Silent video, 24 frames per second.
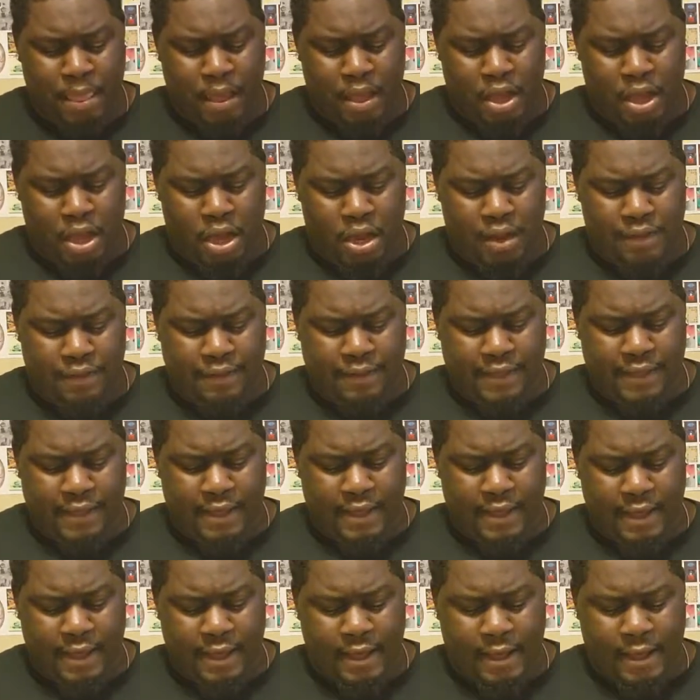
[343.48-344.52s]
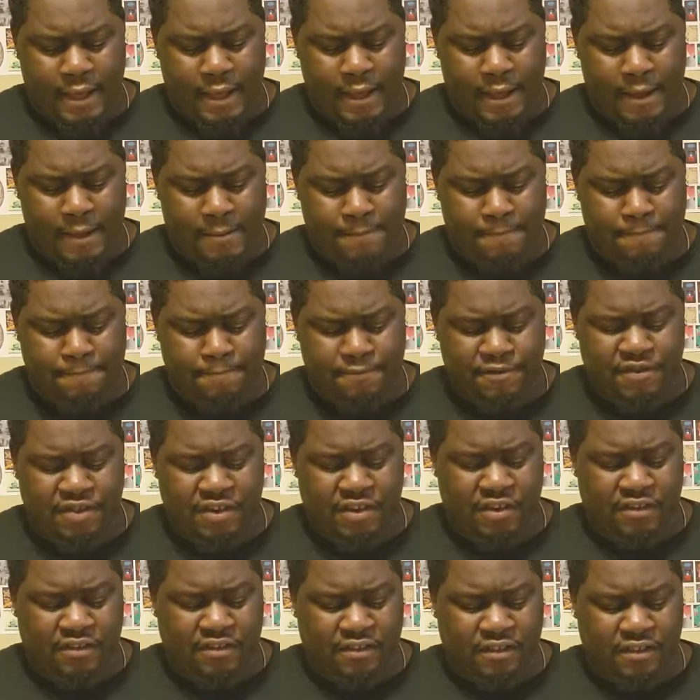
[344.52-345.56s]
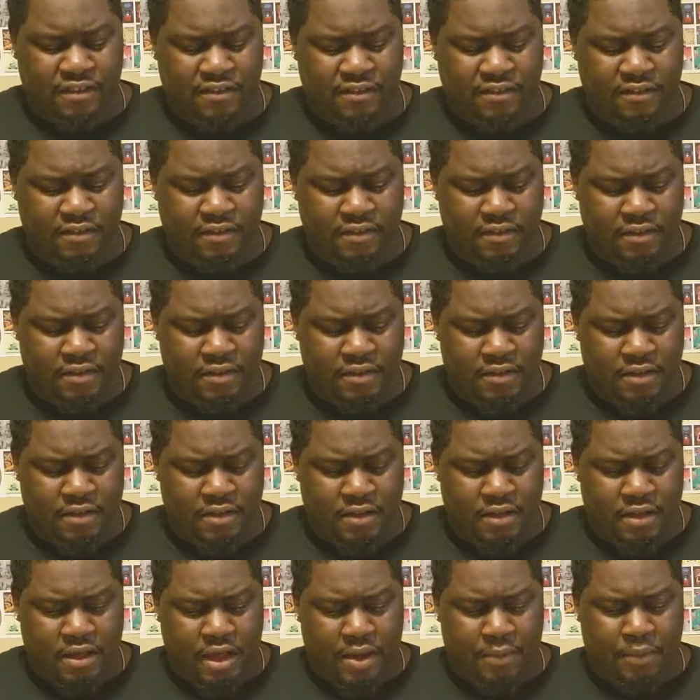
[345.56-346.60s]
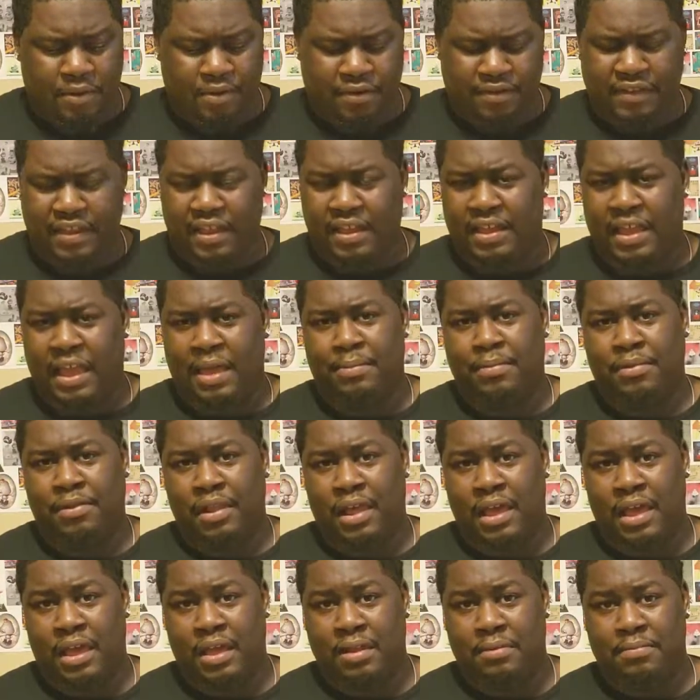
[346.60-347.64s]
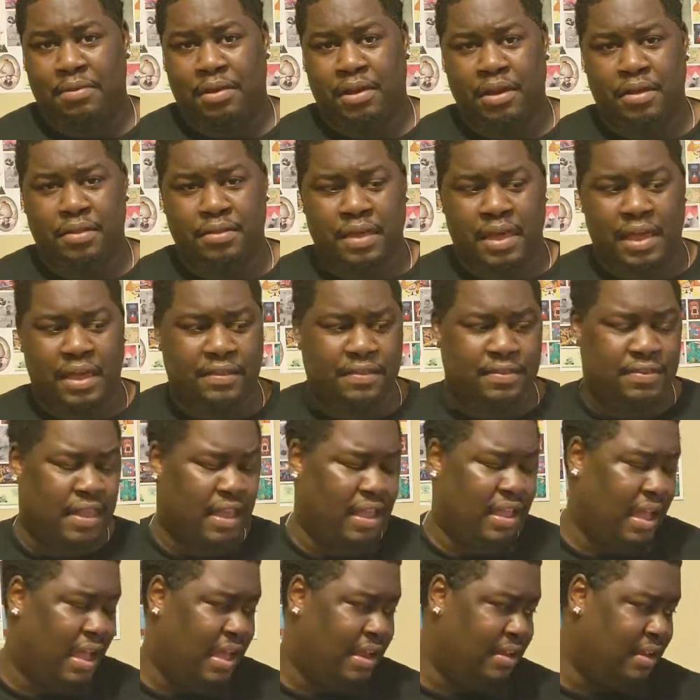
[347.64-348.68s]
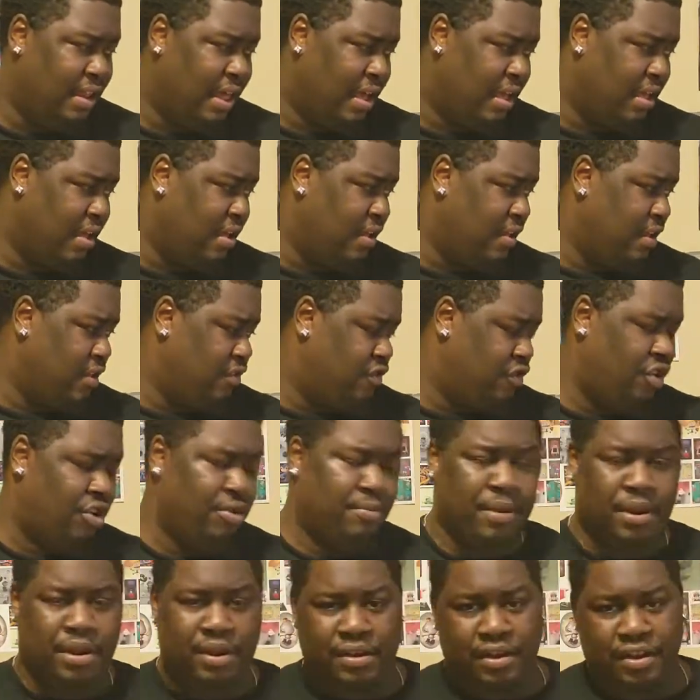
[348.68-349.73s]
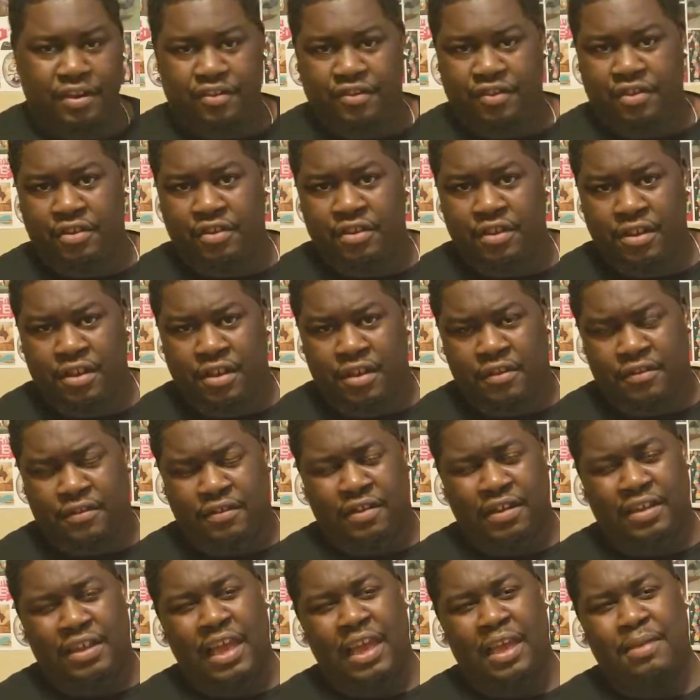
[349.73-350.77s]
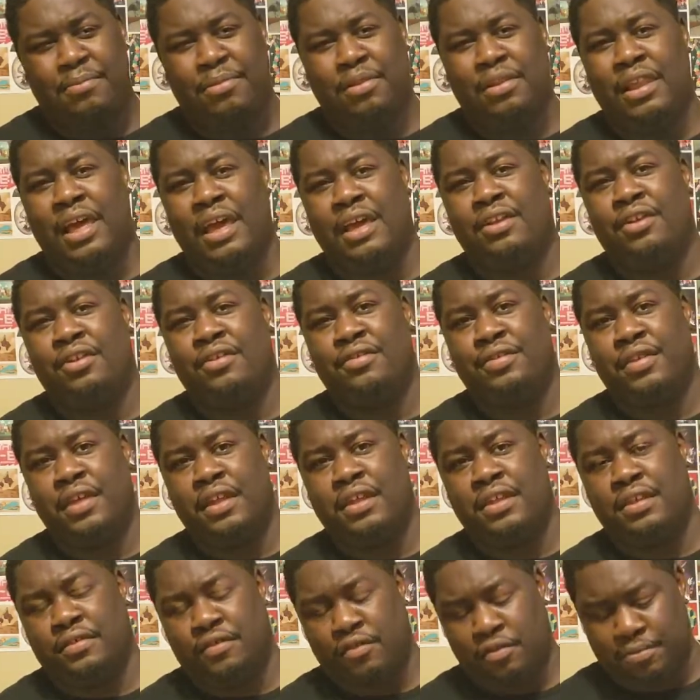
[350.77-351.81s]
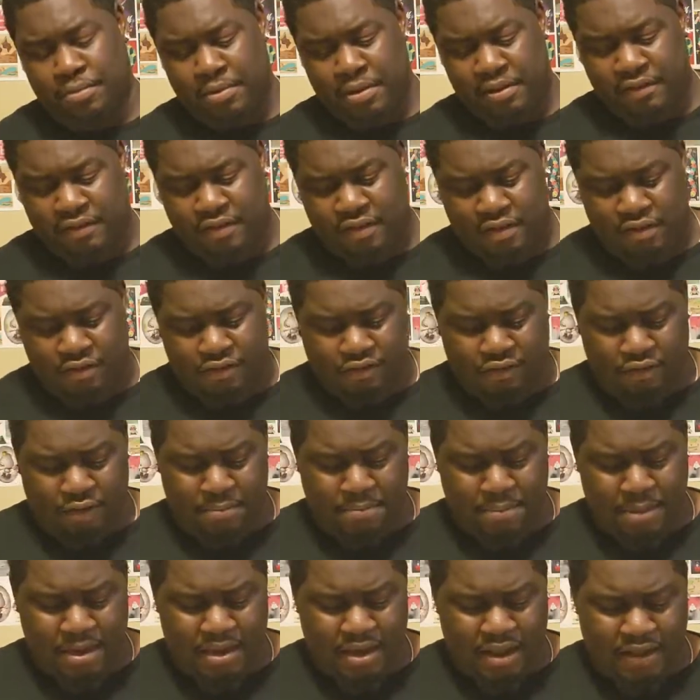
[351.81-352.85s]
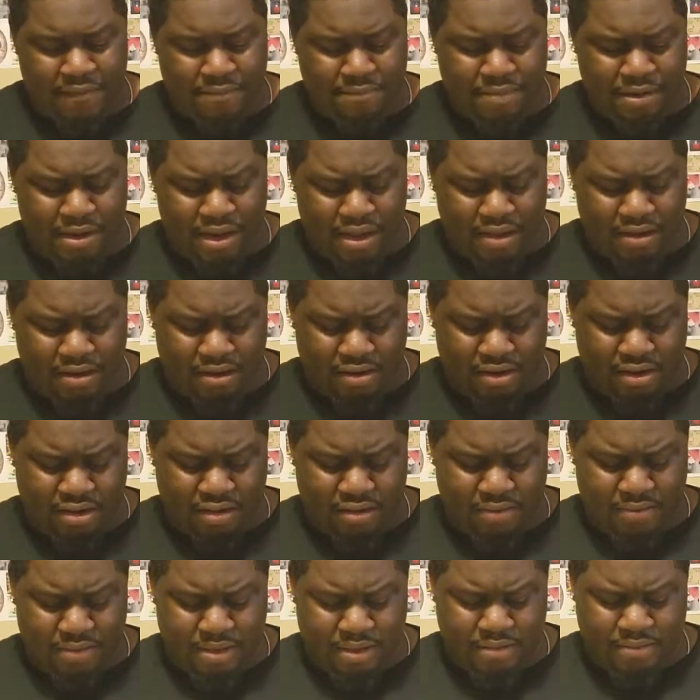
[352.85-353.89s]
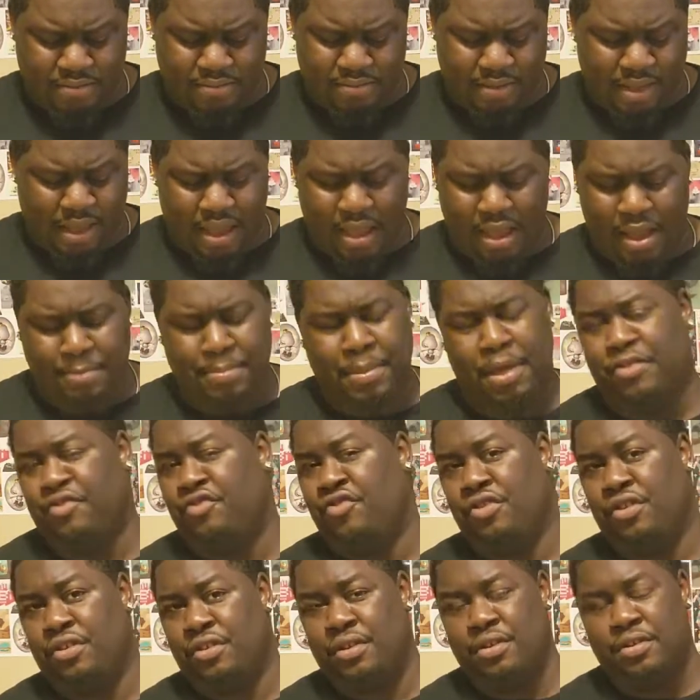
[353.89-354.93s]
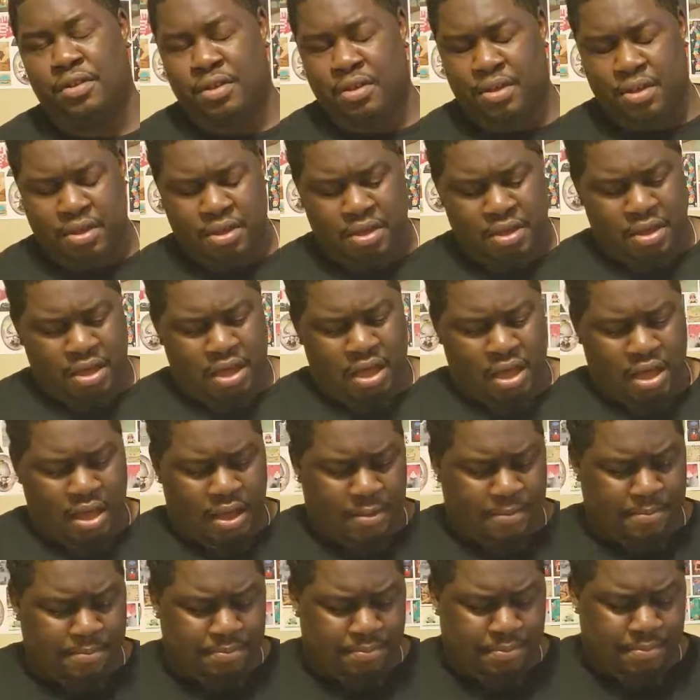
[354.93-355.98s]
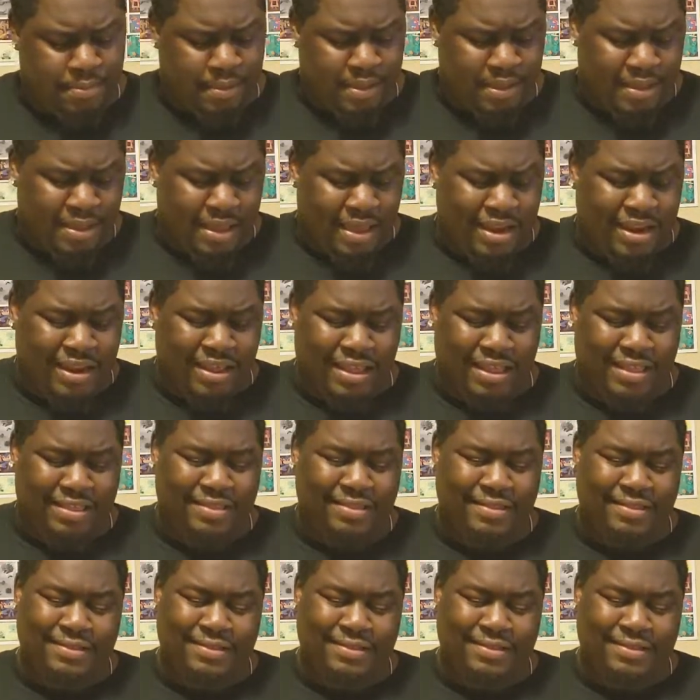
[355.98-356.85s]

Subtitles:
on the Genesis. I want to say it came late because they got like a tournament edition, so it came later than the Super Nintendo. So it may not have been out on it. I'm not sure. And